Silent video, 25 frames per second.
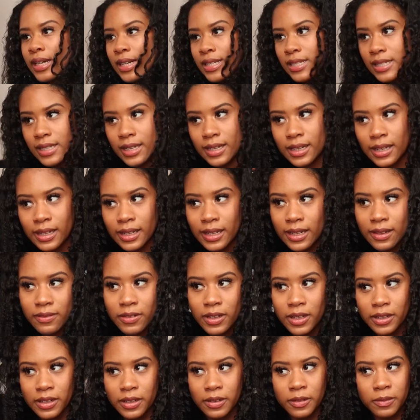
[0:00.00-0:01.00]
like I said, I like
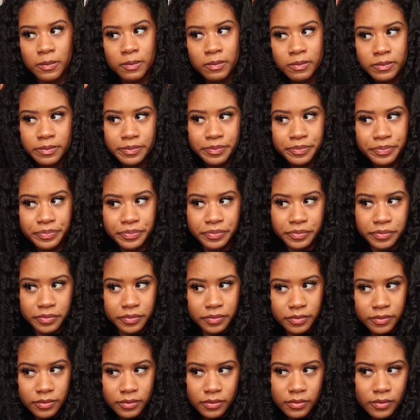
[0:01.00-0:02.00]
volume.
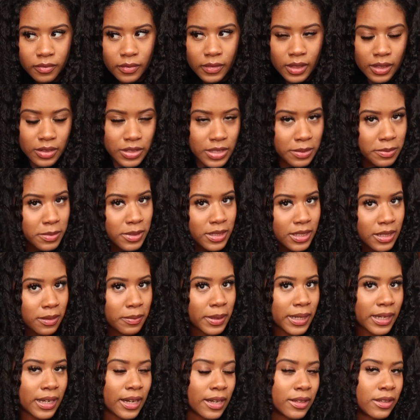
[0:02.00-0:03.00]
So I'm just gonna
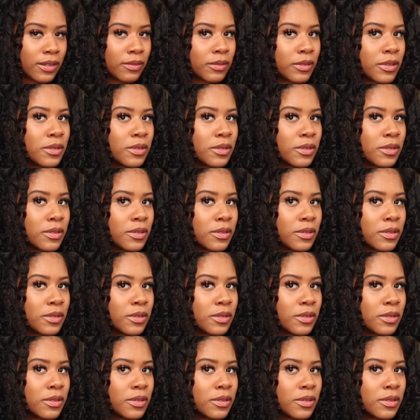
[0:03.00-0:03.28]
pick out the